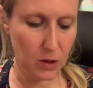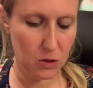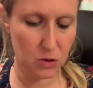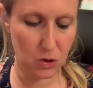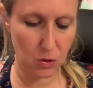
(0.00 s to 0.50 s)

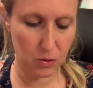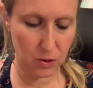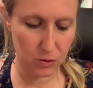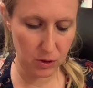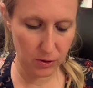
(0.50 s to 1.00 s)
So
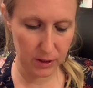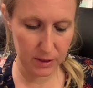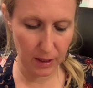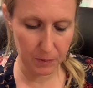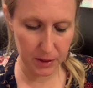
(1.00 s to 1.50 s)
those are the
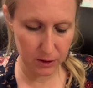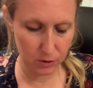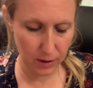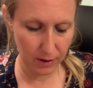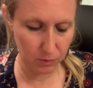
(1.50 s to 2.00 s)
steps. I
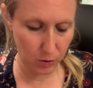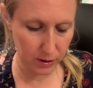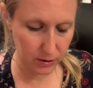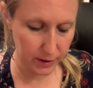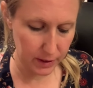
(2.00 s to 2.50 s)
do have more
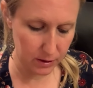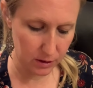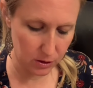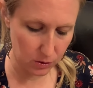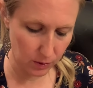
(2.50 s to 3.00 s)
cleaning
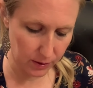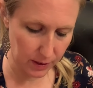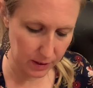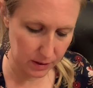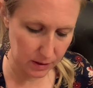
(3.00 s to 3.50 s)
to do on
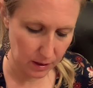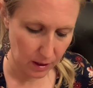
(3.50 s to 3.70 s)
this.